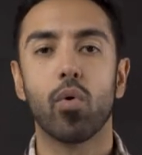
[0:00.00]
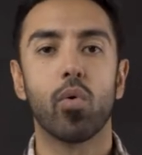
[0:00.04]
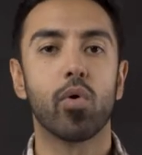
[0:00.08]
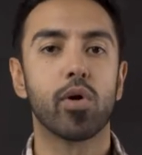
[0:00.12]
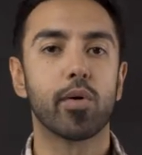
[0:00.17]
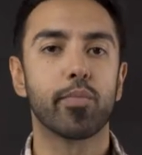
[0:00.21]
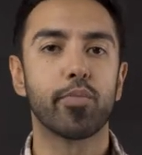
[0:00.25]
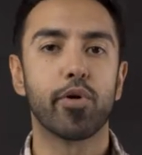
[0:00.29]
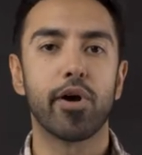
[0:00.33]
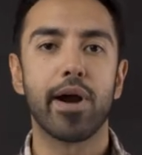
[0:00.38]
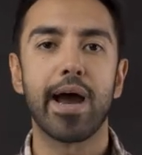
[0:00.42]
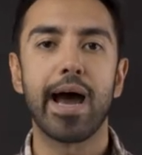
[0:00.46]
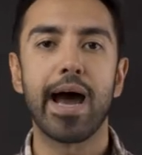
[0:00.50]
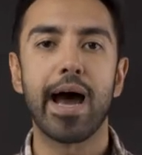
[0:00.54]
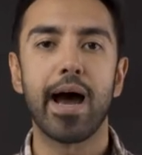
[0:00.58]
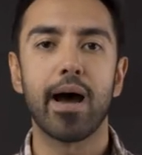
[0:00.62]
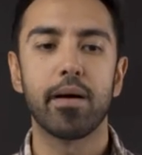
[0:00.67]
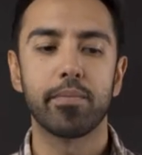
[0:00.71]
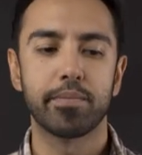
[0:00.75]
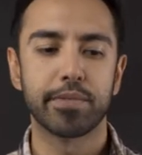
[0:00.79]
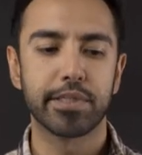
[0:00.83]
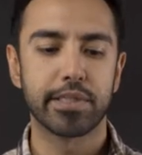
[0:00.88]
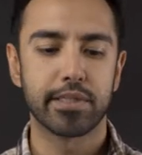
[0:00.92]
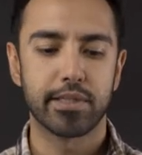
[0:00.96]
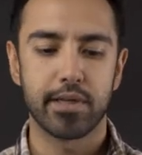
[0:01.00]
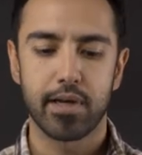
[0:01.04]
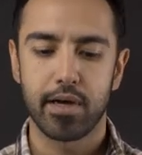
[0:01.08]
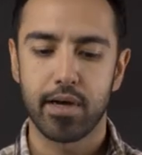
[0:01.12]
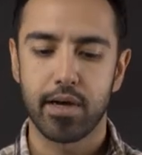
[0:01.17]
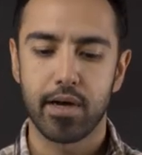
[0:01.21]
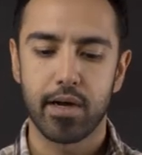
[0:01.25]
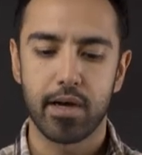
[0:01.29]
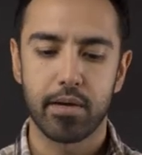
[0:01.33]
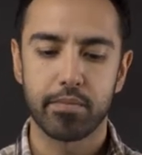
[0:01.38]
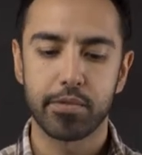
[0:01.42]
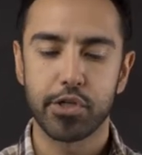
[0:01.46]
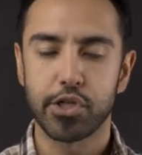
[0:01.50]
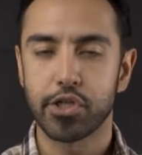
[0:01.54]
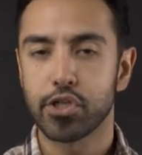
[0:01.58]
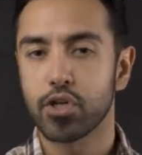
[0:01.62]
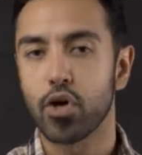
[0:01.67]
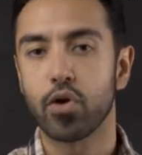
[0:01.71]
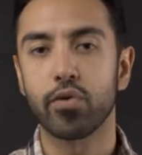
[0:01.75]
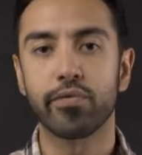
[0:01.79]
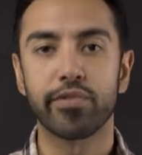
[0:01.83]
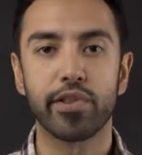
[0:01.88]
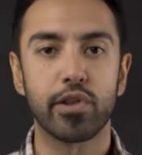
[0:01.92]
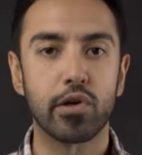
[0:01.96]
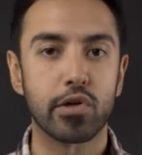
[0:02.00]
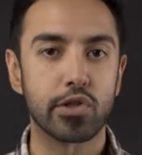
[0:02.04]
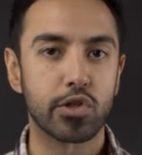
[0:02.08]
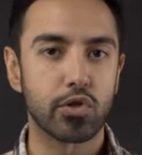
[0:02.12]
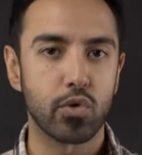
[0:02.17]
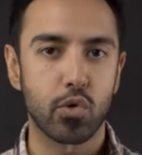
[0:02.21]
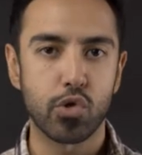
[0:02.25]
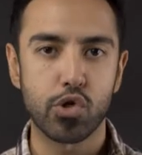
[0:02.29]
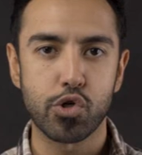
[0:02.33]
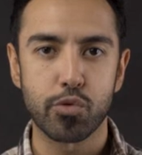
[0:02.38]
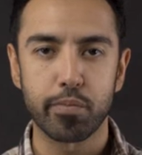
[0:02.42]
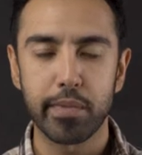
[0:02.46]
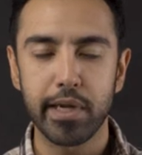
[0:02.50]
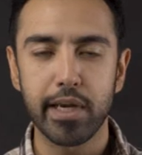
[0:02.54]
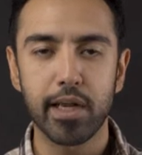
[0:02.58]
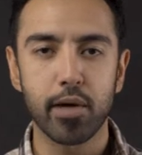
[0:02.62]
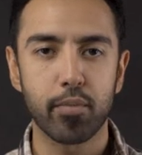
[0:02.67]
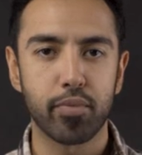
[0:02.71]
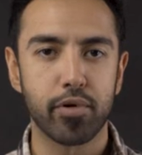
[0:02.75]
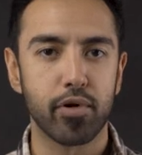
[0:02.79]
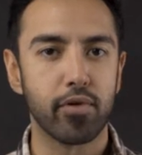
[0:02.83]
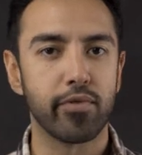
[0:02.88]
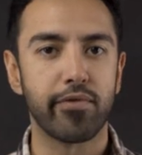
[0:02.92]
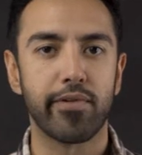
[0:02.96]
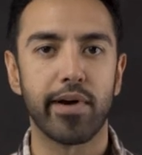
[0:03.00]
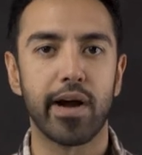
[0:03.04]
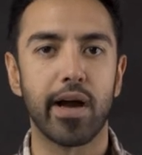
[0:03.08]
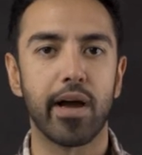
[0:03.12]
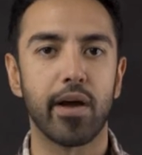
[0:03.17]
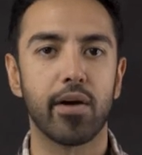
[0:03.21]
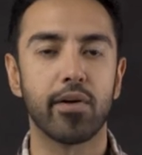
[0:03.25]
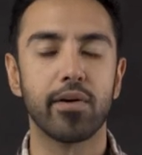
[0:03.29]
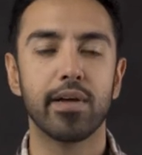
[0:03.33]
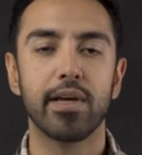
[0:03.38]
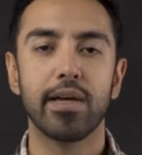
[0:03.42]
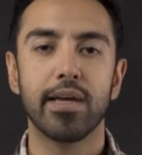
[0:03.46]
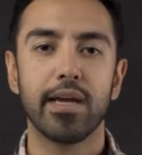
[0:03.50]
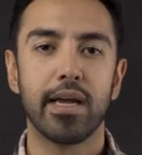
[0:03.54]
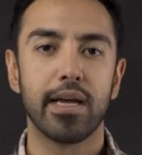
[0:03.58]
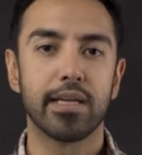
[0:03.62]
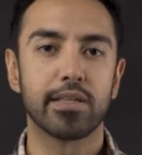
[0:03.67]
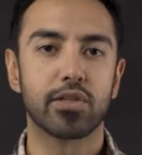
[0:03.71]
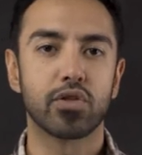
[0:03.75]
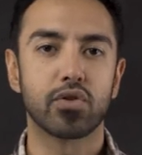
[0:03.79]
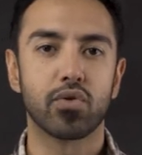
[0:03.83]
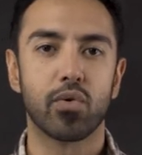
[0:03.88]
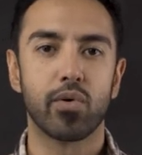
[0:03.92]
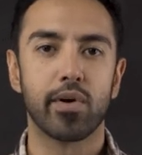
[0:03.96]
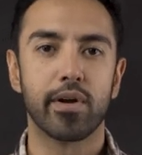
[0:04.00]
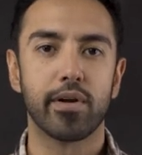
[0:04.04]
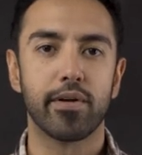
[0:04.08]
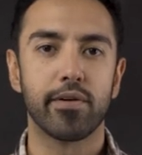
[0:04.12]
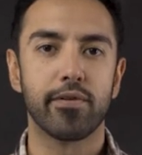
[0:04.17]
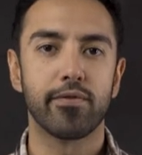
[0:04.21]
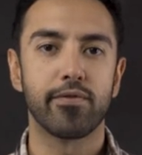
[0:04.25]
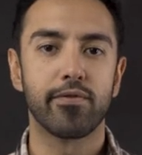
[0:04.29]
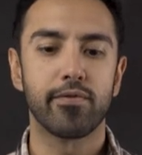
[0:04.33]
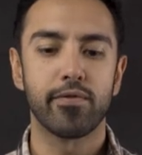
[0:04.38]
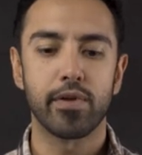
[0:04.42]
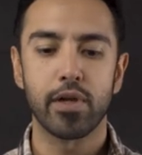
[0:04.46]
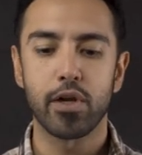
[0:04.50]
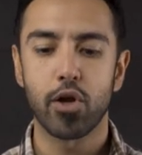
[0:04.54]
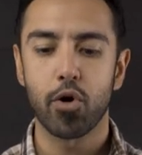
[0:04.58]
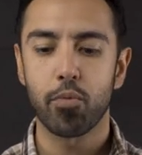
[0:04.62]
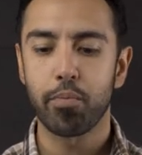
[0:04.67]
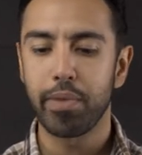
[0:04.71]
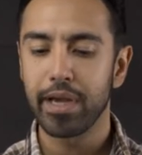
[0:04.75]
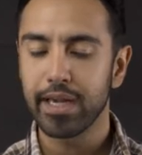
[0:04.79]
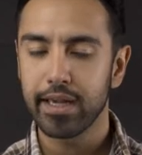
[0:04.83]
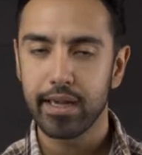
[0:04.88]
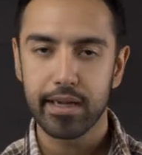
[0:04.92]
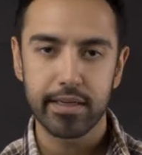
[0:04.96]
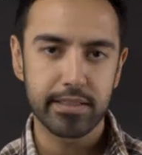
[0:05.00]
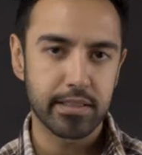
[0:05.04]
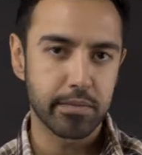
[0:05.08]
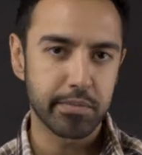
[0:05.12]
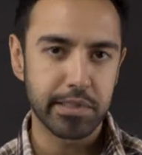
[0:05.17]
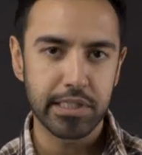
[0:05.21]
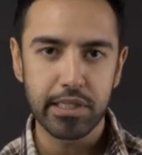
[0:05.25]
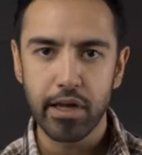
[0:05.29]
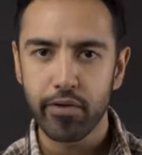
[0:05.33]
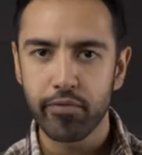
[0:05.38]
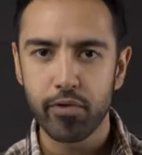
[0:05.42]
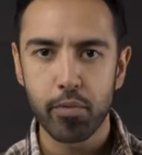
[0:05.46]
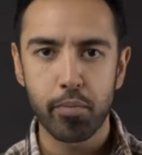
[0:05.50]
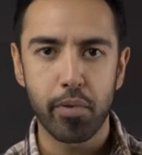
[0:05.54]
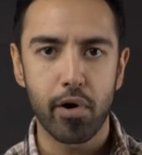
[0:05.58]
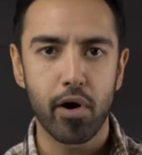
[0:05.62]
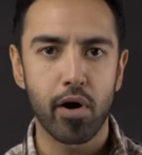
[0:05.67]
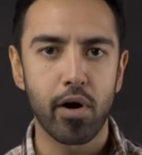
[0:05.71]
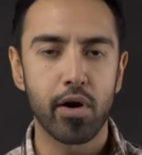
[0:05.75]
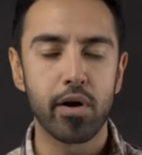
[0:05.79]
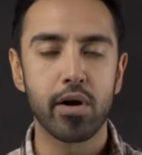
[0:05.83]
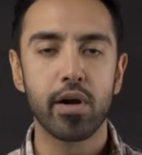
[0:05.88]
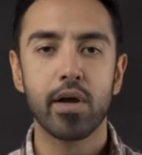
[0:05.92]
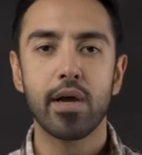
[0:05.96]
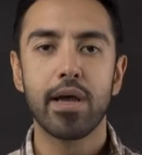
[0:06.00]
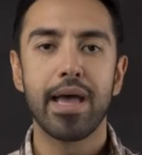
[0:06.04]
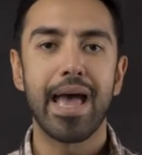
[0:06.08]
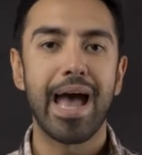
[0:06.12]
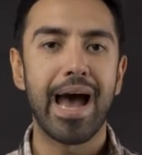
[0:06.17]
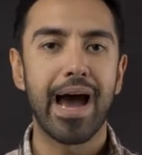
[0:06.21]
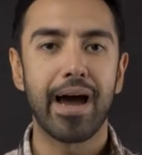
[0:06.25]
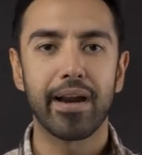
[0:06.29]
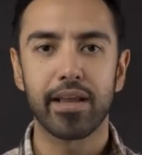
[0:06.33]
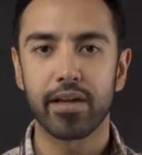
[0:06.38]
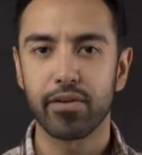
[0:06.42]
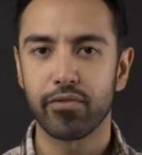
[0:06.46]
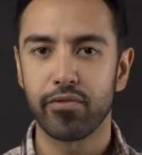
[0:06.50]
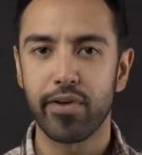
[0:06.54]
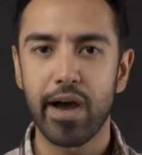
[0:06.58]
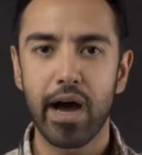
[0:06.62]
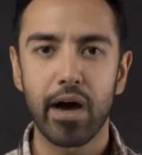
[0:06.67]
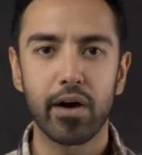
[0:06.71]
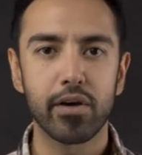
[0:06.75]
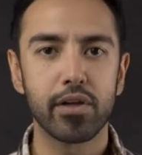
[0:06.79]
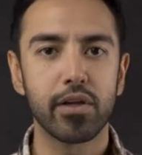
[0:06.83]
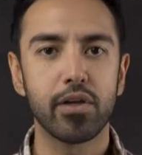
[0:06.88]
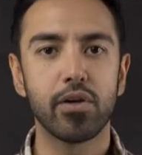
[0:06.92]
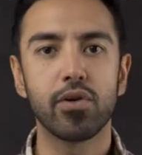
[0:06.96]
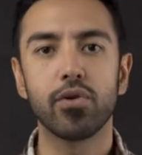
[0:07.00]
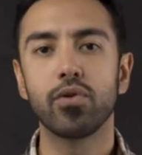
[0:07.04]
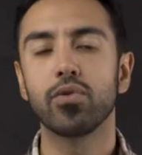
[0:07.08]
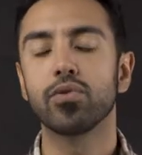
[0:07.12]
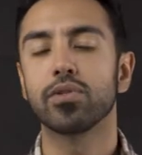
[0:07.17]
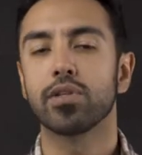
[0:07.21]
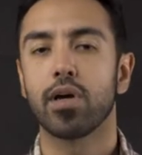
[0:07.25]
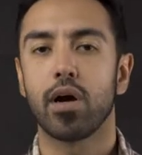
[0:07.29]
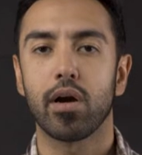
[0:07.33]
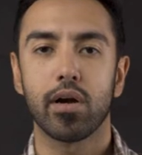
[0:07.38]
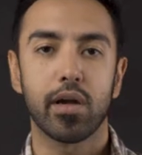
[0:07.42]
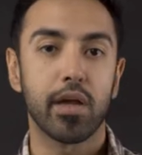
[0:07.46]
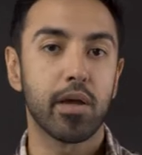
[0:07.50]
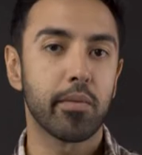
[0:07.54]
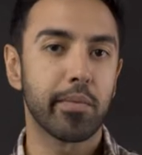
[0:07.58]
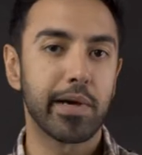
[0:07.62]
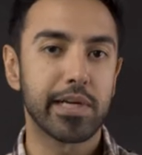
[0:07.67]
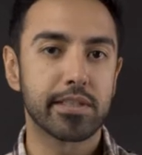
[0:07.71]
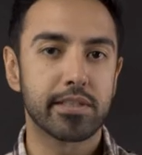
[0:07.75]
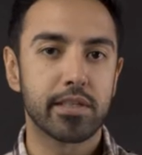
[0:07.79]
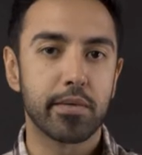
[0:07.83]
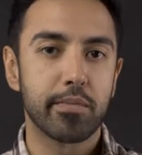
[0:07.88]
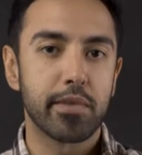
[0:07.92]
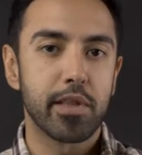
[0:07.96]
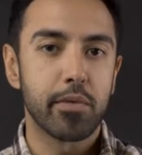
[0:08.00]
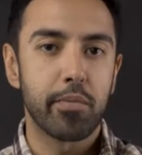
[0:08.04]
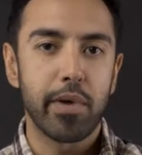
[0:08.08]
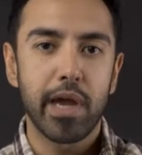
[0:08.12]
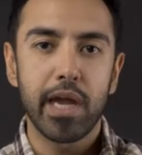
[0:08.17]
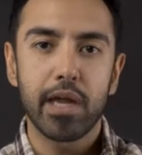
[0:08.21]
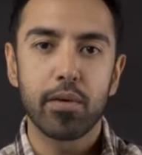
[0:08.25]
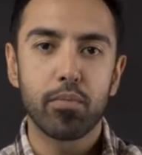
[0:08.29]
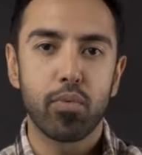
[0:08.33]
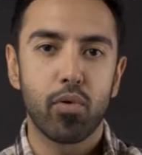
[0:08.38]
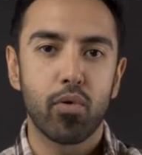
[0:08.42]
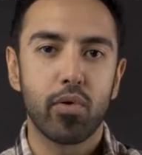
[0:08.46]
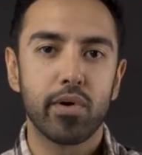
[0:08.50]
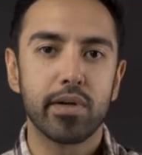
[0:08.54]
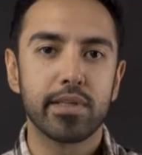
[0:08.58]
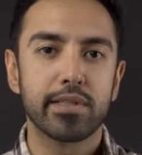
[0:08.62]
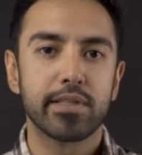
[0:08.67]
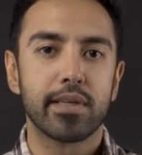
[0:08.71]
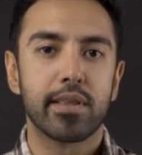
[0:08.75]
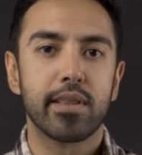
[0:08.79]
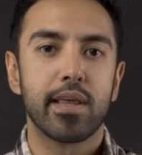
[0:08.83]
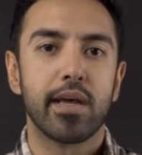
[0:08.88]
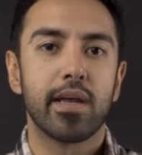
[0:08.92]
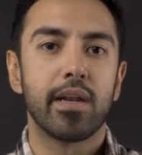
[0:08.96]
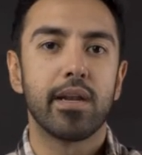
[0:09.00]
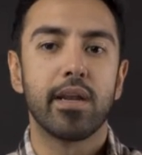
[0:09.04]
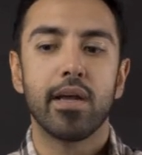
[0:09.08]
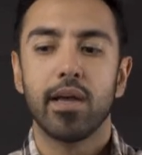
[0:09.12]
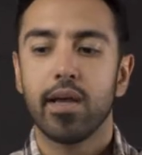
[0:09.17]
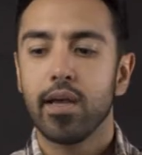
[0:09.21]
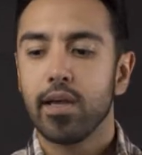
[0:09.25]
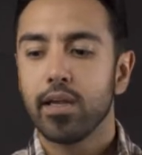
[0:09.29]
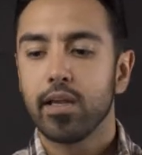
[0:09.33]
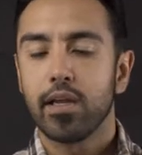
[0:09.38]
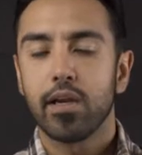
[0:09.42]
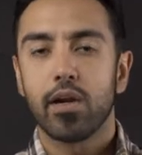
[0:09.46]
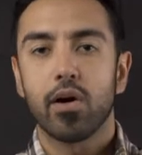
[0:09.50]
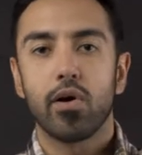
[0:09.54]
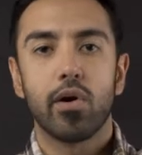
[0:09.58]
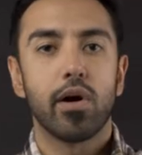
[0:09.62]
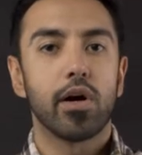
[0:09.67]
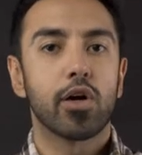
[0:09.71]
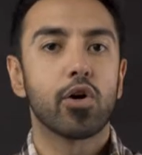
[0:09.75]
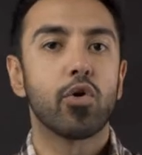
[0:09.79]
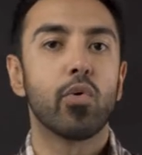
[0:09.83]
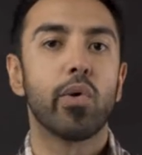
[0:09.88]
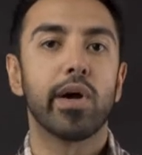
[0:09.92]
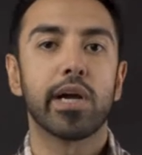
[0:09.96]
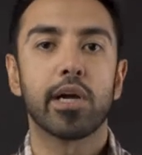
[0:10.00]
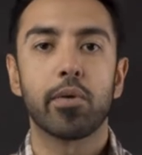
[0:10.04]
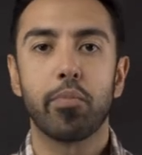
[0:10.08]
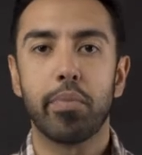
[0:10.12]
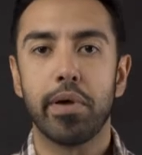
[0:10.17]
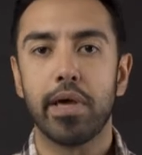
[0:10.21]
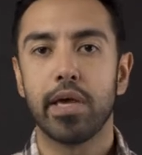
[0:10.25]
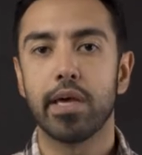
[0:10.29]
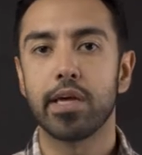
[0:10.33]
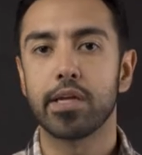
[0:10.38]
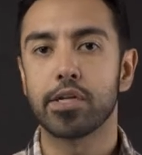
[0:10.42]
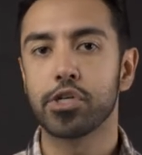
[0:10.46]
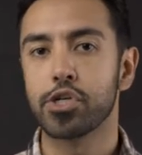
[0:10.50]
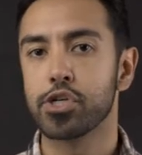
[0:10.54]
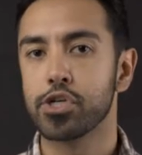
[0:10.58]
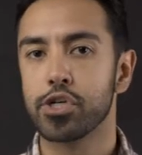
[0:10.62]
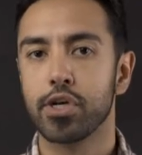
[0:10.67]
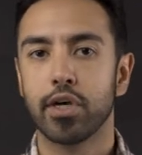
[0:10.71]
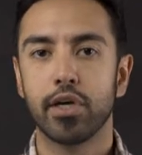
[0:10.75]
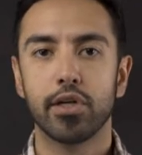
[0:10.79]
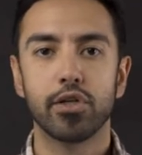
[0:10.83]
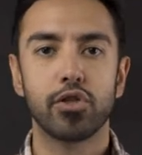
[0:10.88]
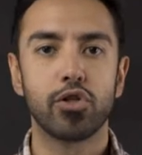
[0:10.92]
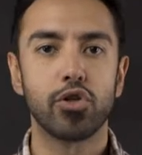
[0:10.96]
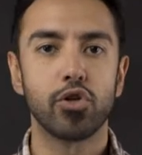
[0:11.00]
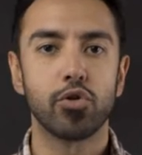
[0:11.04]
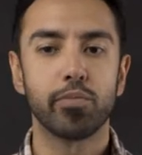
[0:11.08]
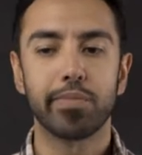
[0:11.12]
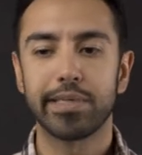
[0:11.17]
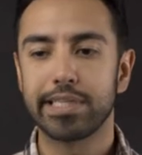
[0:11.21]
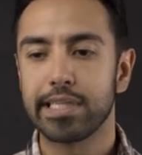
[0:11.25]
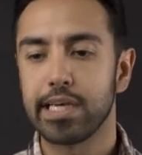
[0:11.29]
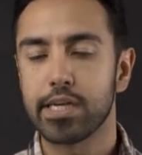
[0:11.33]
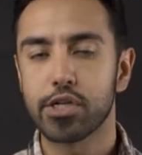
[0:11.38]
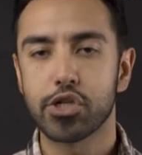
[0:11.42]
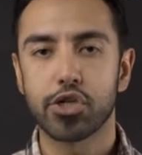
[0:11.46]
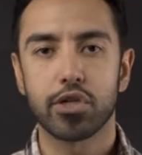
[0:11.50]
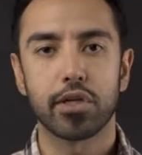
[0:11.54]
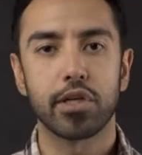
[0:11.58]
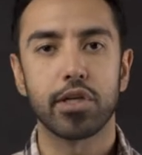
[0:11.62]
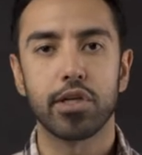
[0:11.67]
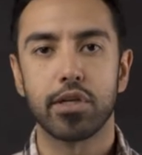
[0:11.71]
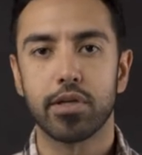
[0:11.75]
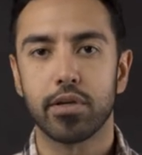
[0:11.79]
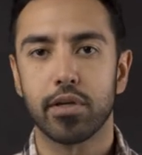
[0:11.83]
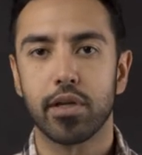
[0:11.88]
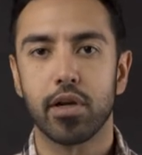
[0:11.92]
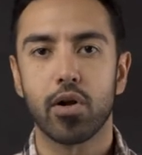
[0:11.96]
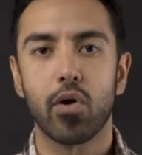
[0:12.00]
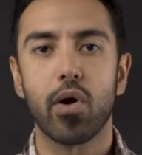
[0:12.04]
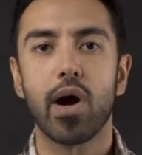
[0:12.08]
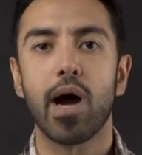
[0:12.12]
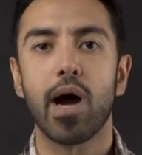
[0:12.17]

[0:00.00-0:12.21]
or perhaps um, just over their social media profile and sort of, you know, picking some stuff apart, adding value, talking about some of the pain points, and then, you know, a quick pitch to potentially, you know,